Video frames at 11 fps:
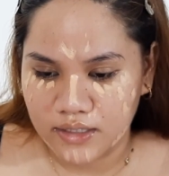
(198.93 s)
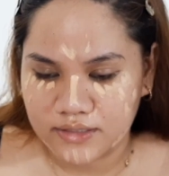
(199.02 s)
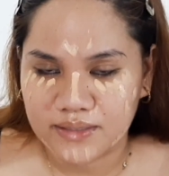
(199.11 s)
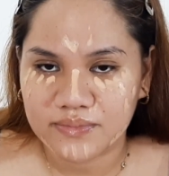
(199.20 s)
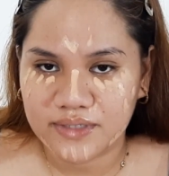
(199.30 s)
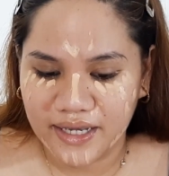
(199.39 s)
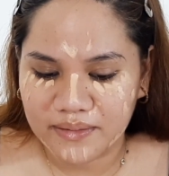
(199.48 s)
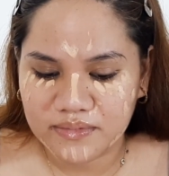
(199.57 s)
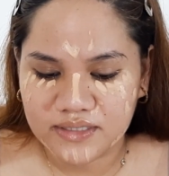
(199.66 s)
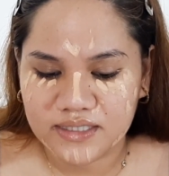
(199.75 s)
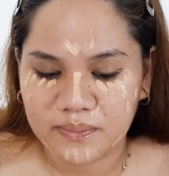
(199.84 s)

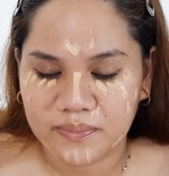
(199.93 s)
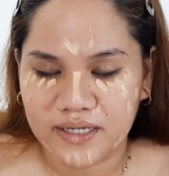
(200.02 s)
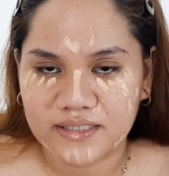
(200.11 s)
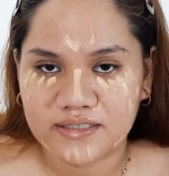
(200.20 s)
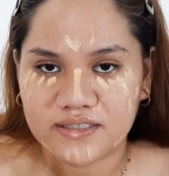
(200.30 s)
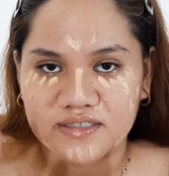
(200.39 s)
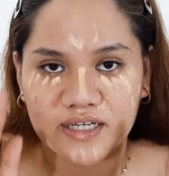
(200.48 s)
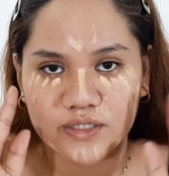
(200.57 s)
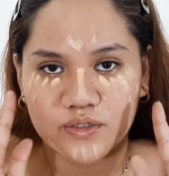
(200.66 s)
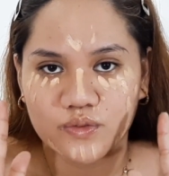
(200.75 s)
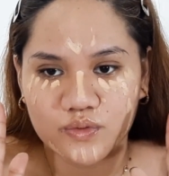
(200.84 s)
Sometimes it depends.
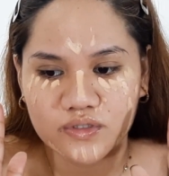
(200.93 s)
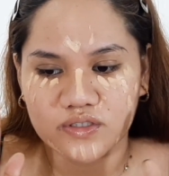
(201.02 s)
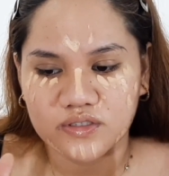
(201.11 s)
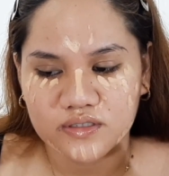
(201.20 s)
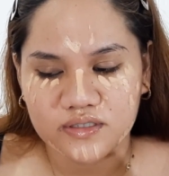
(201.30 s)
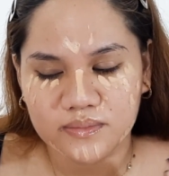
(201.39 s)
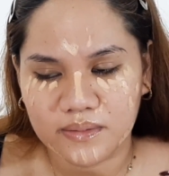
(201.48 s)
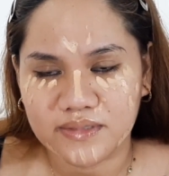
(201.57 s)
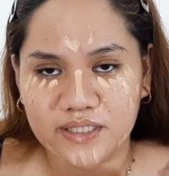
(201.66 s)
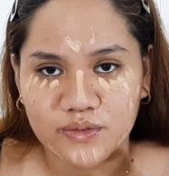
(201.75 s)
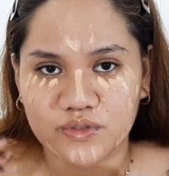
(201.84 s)
Sometimes
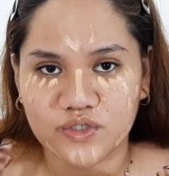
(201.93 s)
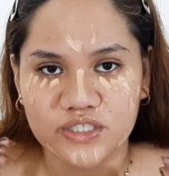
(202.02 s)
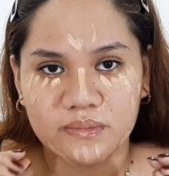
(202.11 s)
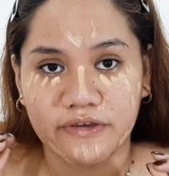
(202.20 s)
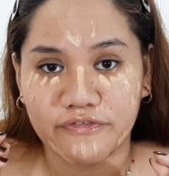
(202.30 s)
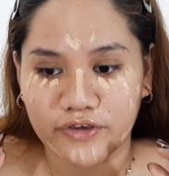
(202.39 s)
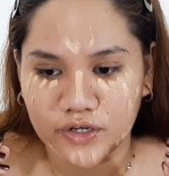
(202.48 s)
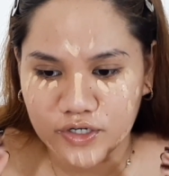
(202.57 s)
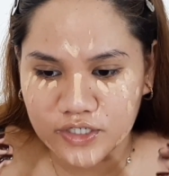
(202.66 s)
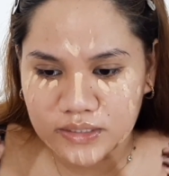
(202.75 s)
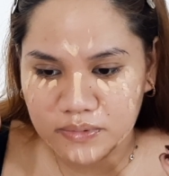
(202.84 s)
I use just my
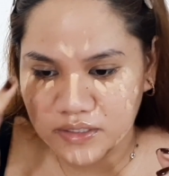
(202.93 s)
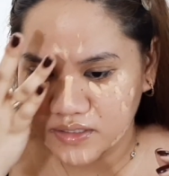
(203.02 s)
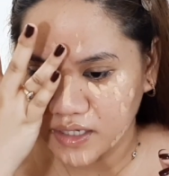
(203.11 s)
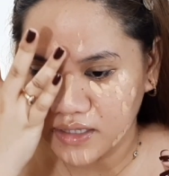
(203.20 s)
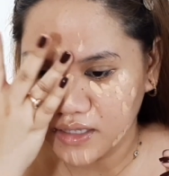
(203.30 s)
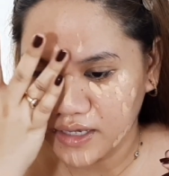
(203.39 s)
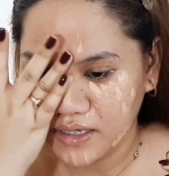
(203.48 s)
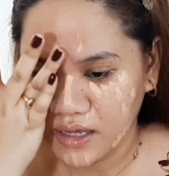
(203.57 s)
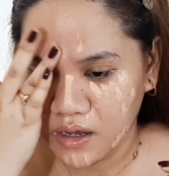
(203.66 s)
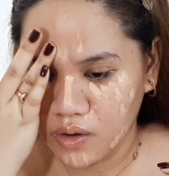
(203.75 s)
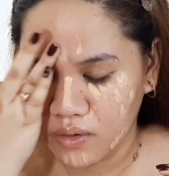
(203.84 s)
fingers because I like
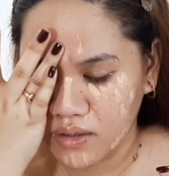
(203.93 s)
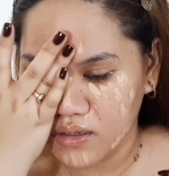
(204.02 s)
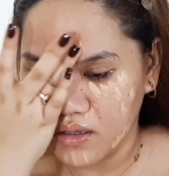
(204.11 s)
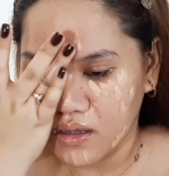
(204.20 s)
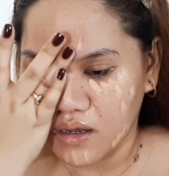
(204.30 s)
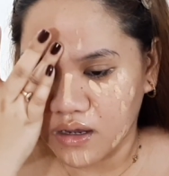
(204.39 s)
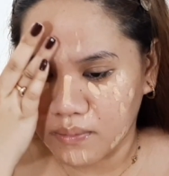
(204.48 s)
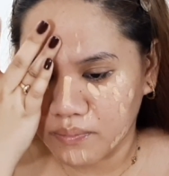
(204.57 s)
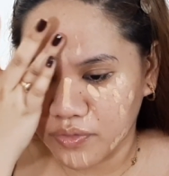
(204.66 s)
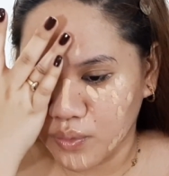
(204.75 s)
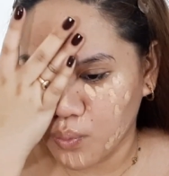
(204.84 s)
how
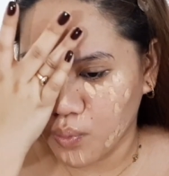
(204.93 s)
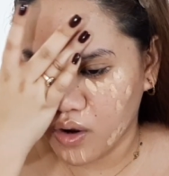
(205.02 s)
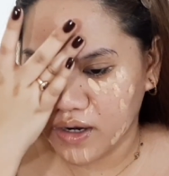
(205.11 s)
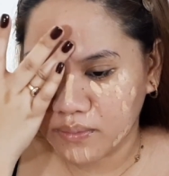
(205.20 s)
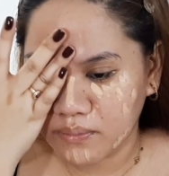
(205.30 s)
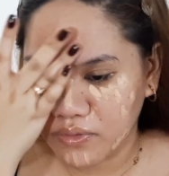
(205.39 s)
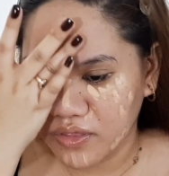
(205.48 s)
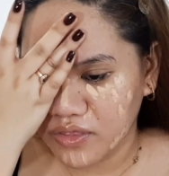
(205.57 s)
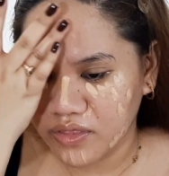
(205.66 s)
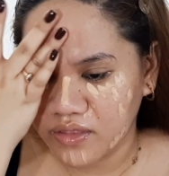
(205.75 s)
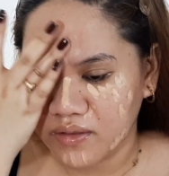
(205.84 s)
the warmth
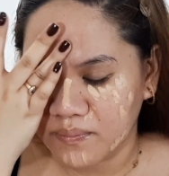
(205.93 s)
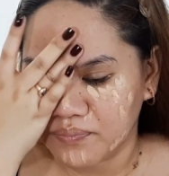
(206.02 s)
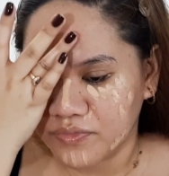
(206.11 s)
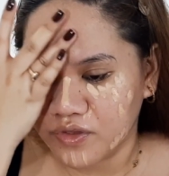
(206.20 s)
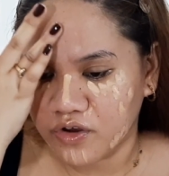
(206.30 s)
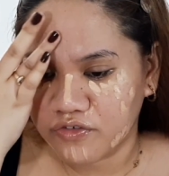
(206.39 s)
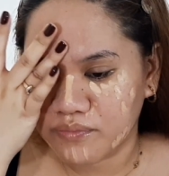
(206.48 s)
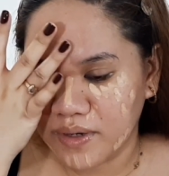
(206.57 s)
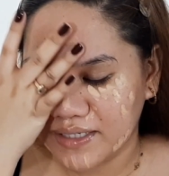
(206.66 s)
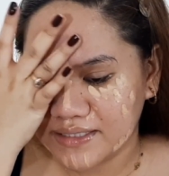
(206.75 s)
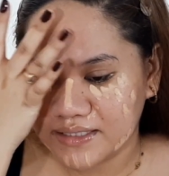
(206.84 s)
of
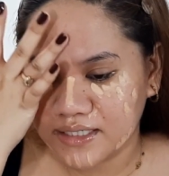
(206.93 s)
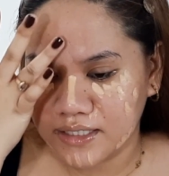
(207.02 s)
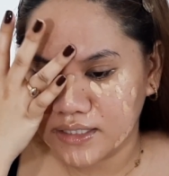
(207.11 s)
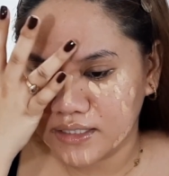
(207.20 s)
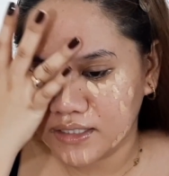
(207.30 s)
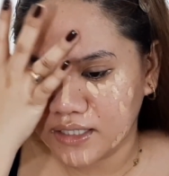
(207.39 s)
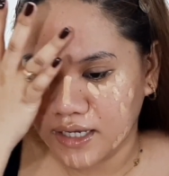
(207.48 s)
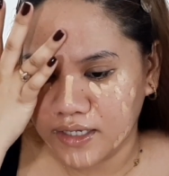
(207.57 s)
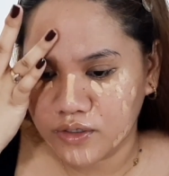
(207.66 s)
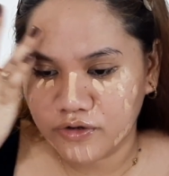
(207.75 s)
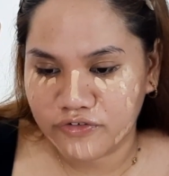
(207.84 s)
my skin
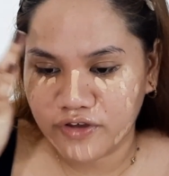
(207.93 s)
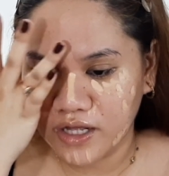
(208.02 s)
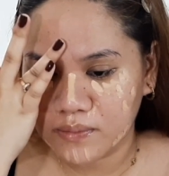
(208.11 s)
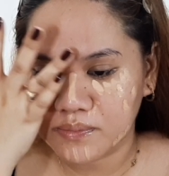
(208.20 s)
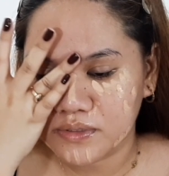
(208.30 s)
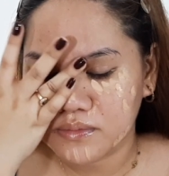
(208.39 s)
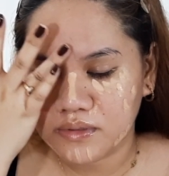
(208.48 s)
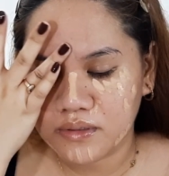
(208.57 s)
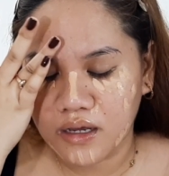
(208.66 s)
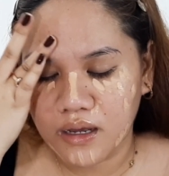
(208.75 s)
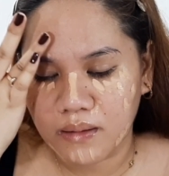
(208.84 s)
kind of helps
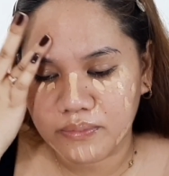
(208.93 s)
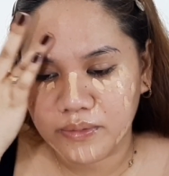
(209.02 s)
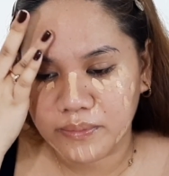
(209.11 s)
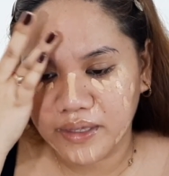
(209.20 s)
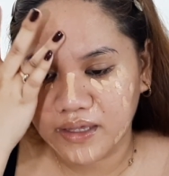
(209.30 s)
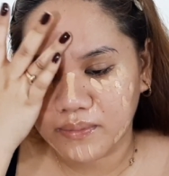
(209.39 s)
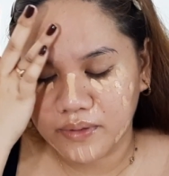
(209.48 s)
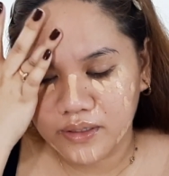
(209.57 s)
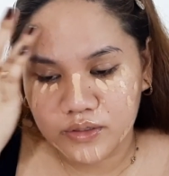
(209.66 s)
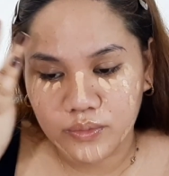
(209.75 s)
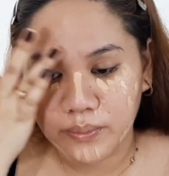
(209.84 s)
the makeup
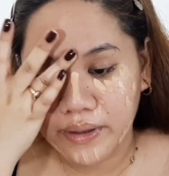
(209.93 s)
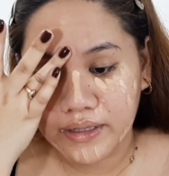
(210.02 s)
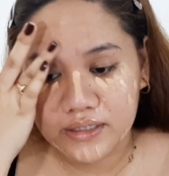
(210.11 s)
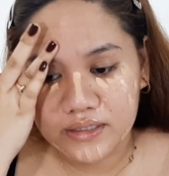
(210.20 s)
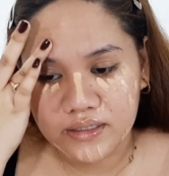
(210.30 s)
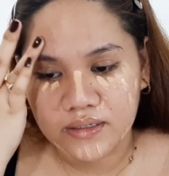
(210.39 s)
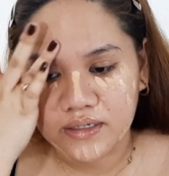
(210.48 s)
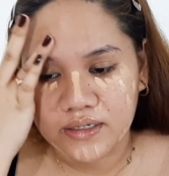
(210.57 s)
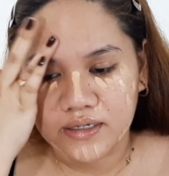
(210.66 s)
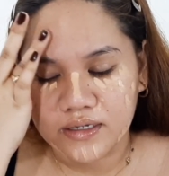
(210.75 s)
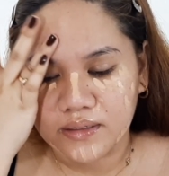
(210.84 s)
to melt
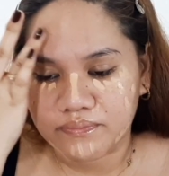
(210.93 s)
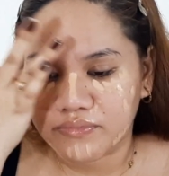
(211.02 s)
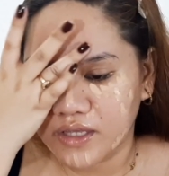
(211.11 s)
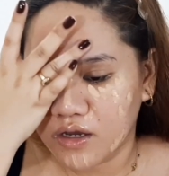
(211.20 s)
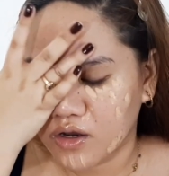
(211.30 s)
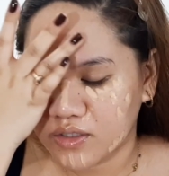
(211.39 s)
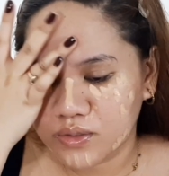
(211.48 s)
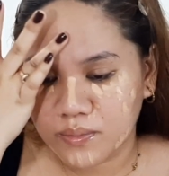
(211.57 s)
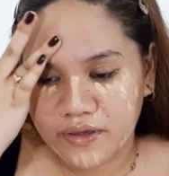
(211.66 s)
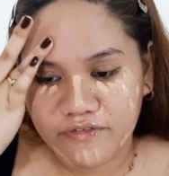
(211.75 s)
onto my